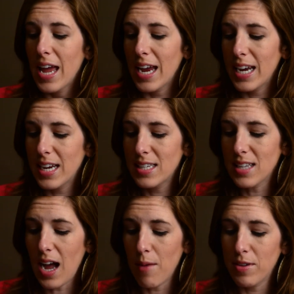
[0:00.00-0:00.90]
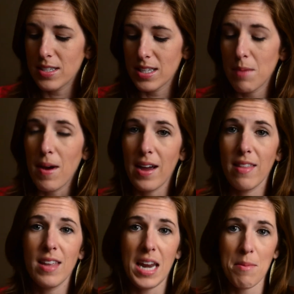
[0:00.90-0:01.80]
It is obviously, by
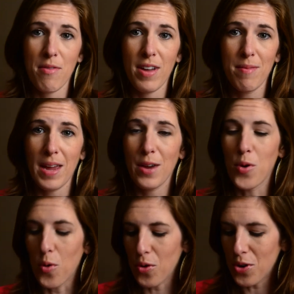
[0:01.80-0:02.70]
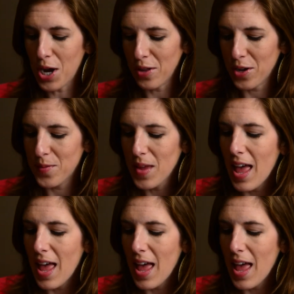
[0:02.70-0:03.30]
the name of it, a coral color,